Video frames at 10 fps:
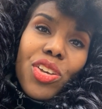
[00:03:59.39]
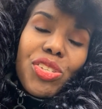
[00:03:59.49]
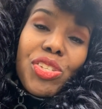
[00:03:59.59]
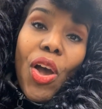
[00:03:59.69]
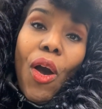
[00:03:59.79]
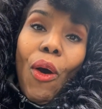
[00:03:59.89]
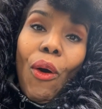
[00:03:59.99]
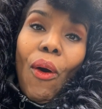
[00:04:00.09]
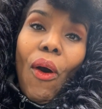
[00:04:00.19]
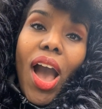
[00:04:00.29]

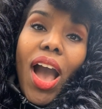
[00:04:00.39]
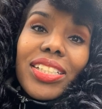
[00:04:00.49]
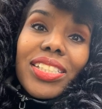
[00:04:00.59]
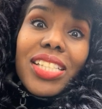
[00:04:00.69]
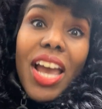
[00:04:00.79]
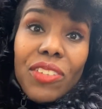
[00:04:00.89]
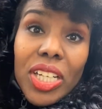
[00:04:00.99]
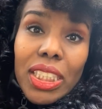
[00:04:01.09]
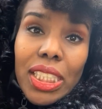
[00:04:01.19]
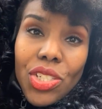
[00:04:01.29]
So
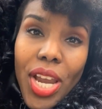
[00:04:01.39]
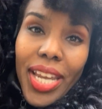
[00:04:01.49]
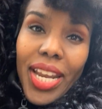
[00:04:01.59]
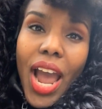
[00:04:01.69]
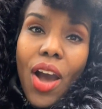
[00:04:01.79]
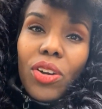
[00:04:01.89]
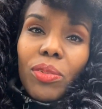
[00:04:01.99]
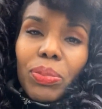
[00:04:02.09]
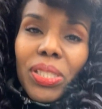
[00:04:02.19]
definitely check it out.